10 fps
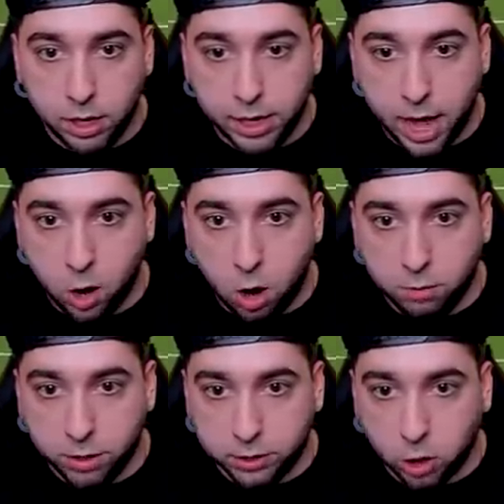He got all
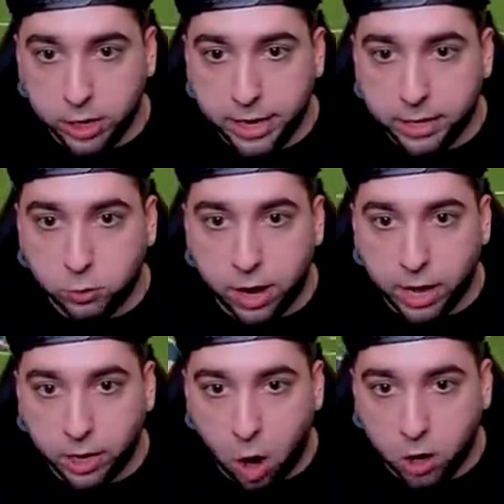of us. Oh, he is
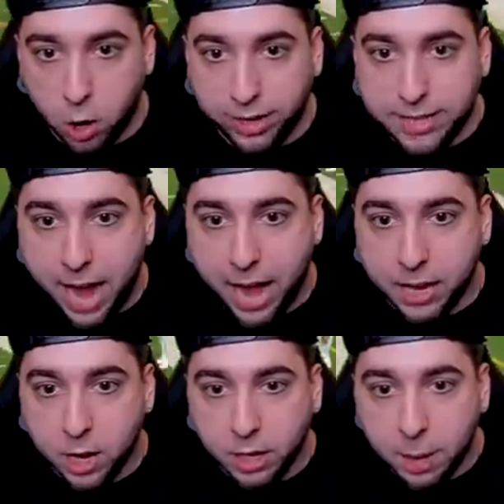running. Oh, no, he's
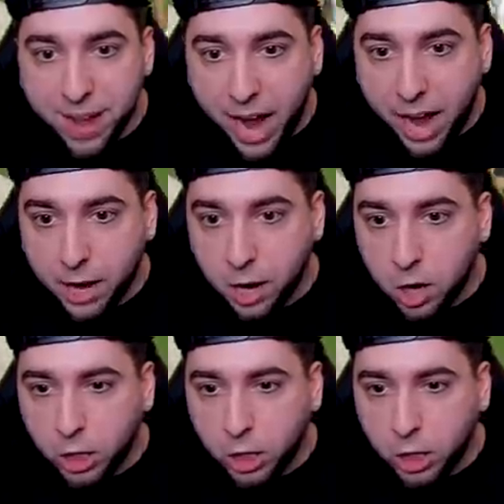not. Give me that.